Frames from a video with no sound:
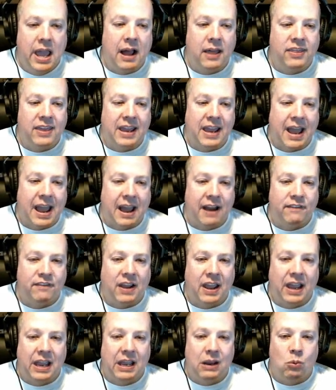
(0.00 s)
They have
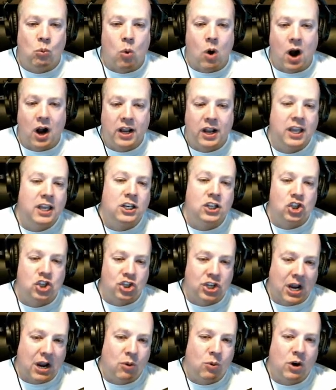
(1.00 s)
a walk-in
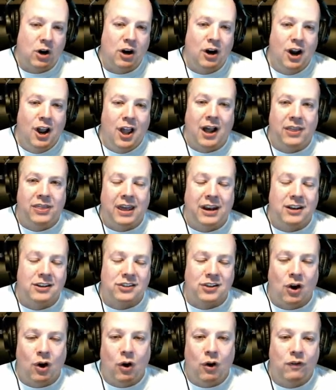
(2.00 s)
shower that
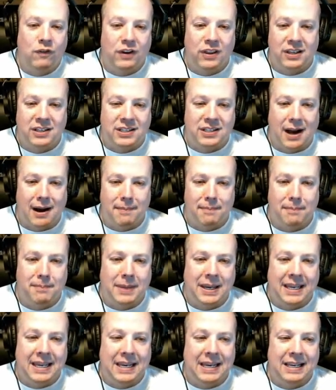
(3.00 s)
is over the top
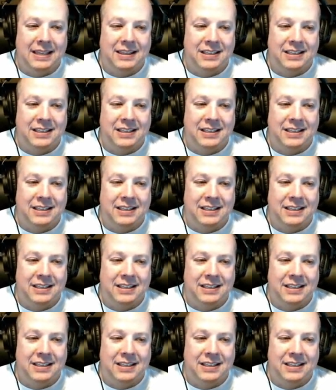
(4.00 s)
Mickey.